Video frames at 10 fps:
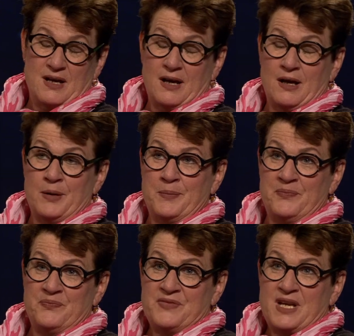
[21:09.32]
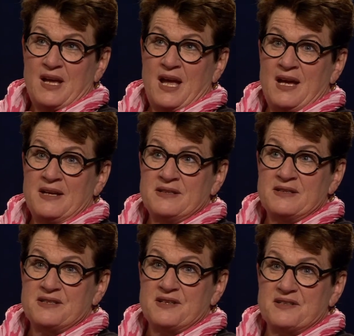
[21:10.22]

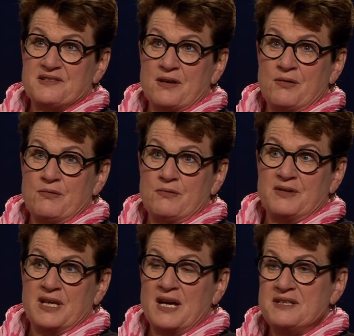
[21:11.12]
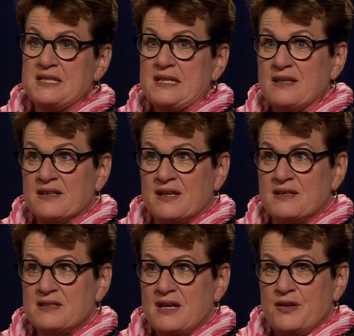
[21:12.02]
And so the idea
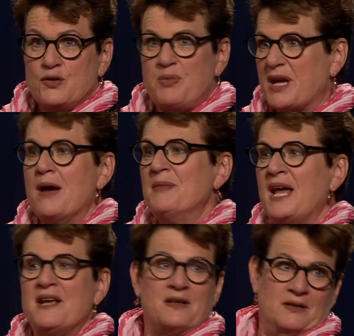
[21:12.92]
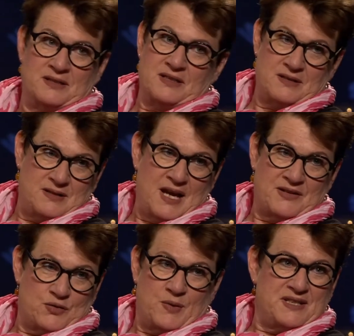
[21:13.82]
that you become an adult
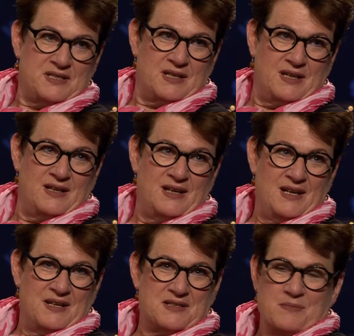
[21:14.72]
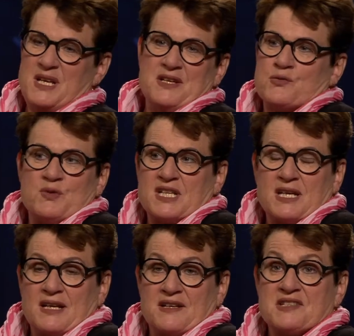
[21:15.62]
at 20, to me, is
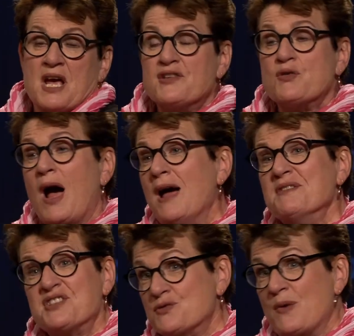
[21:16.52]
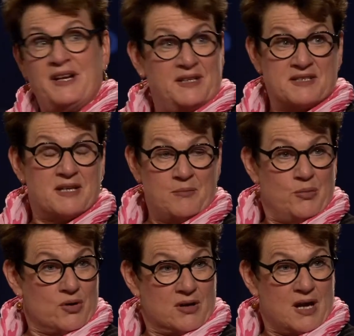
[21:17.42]
ridiculous. So I was just writing the same
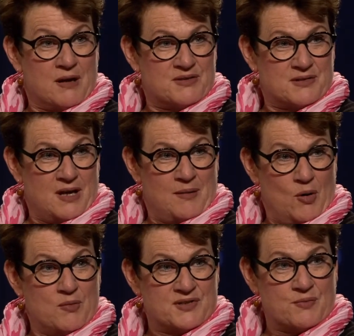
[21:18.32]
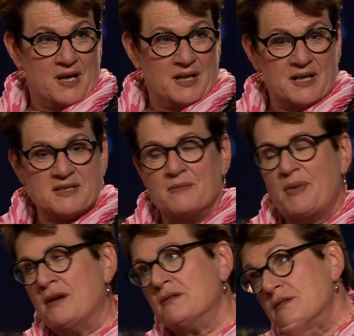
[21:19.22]
book I'm always writing. It's
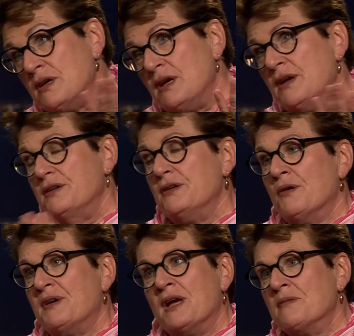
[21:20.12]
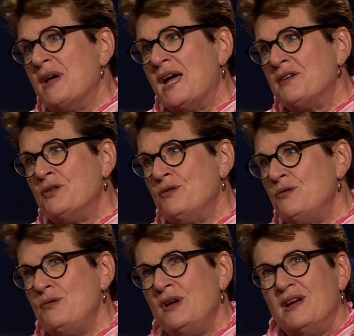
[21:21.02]
about, you know, a young man
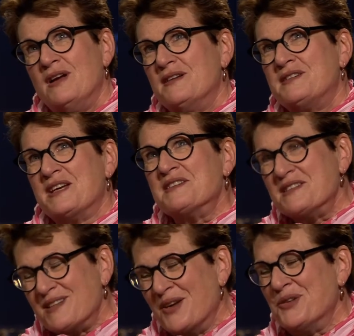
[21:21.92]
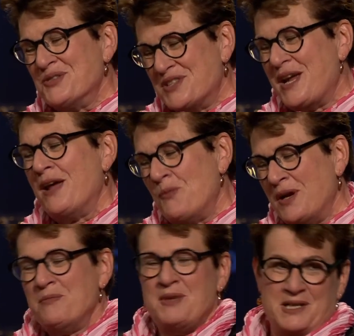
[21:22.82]
who doesn't understand
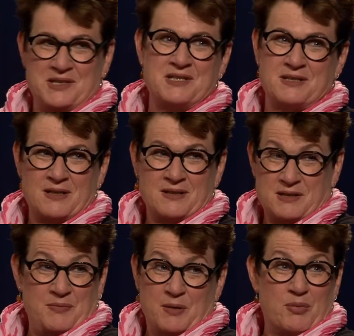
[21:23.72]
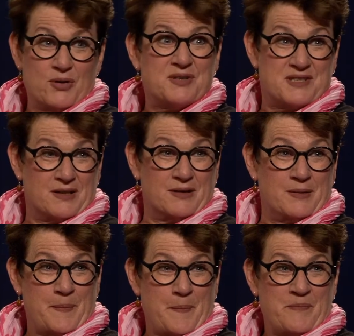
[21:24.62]
what it means to be a person.
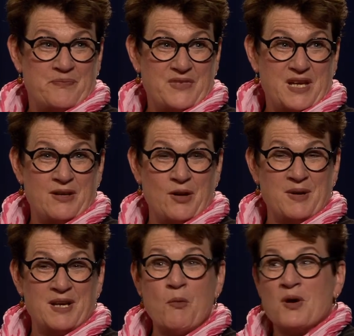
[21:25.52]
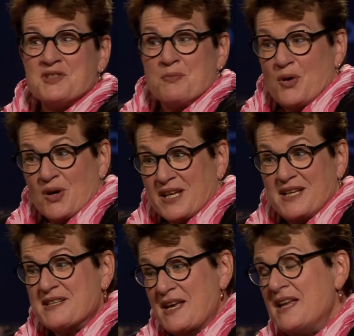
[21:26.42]
You know, and he wants a book.
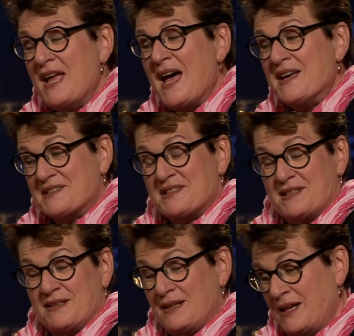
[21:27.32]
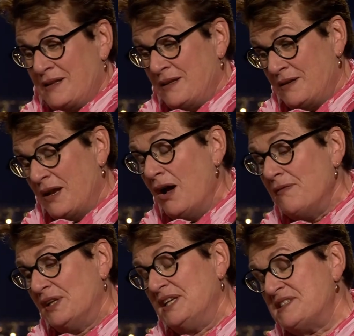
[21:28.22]
He asks in the
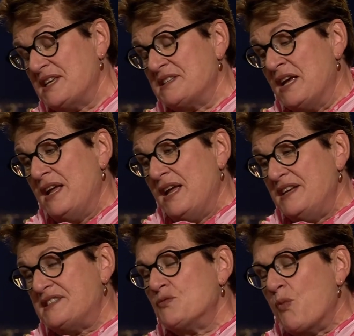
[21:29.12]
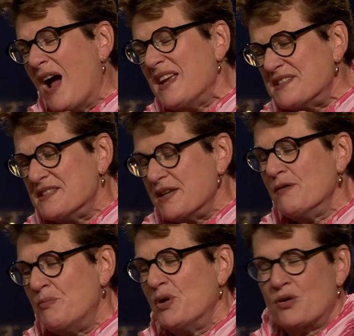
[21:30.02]
novel, he says, why isn't there
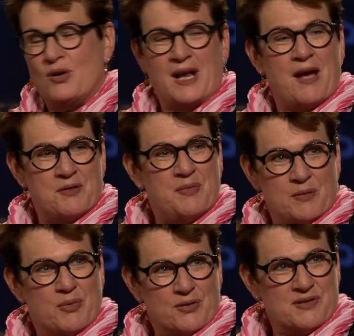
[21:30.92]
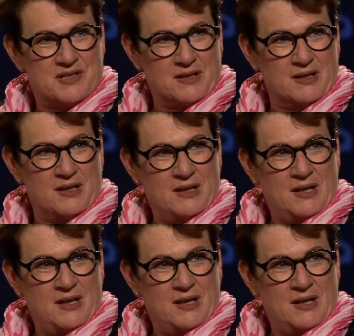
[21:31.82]
a book called How to Be a Person?